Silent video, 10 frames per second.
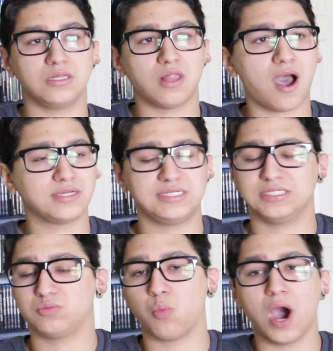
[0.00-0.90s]
lost
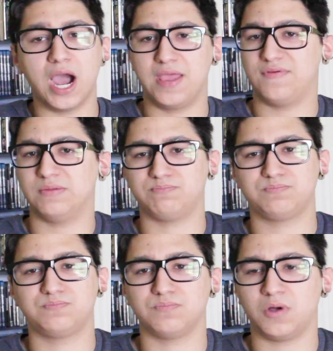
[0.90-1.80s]
his wife and
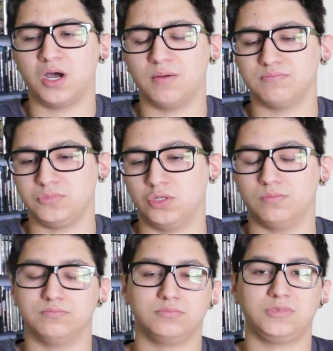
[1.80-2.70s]

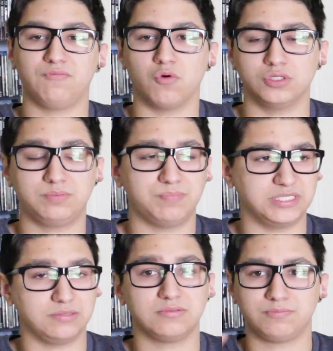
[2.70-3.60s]
divorced,
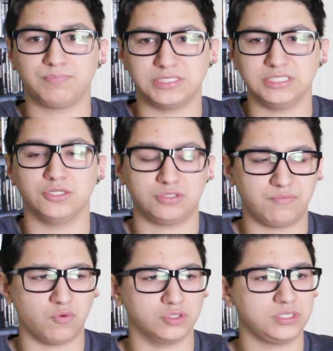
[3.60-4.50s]
basically the
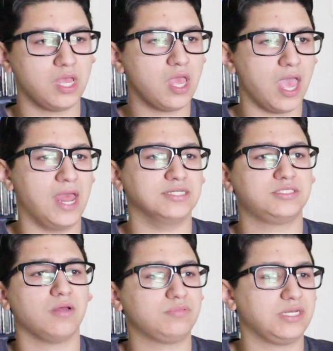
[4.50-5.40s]
divorce, and
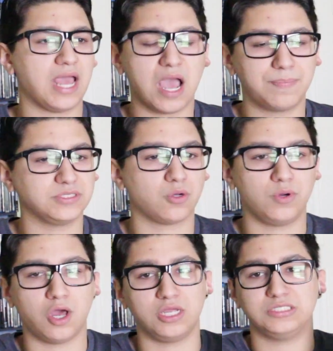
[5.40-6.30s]
something happened
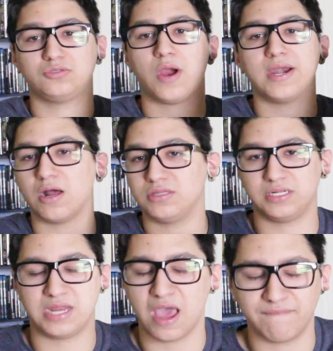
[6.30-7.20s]
going on. He tried out
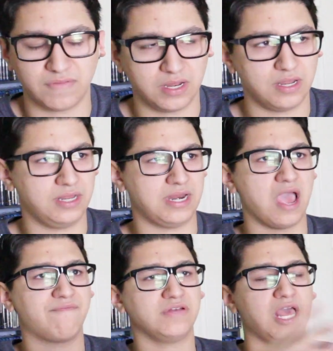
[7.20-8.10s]
in
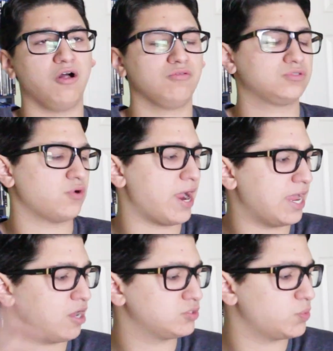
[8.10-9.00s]
FNL
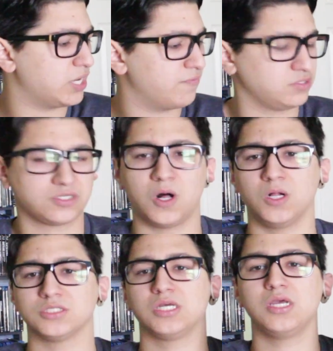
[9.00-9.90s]
tryouts, whatever it's
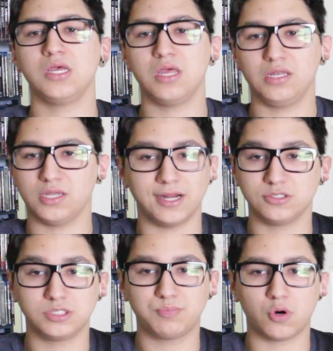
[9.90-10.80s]
called,
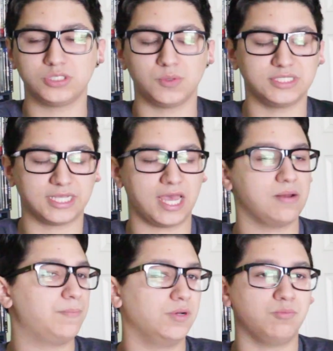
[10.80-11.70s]
Nitro Sports once
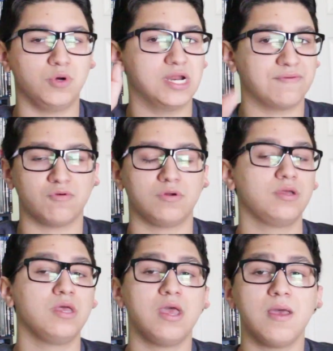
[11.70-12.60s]
again, but whatever.
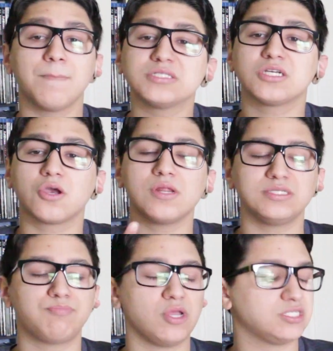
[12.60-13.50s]
But it's a good
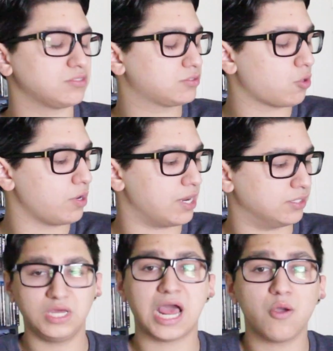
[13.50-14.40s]
inspiration story,
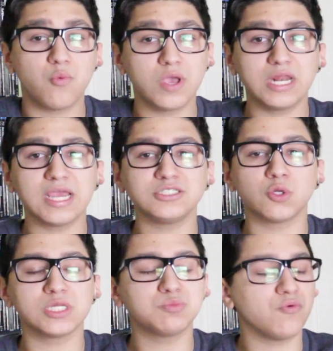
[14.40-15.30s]
and I really
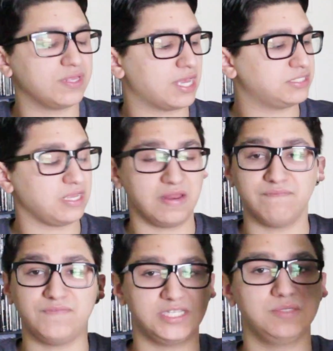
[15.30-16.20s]
enjoy this movie. That's
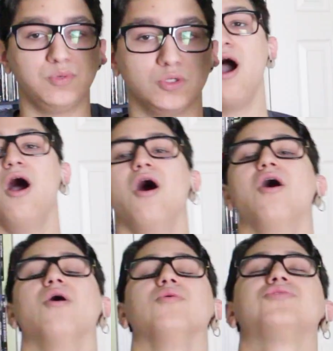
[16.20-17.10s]
Invisible.
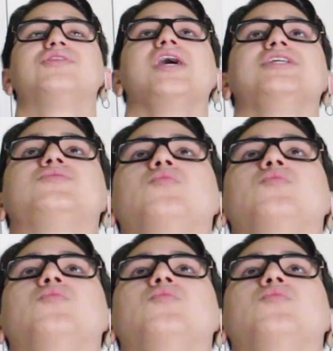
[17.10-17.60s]
Oh, this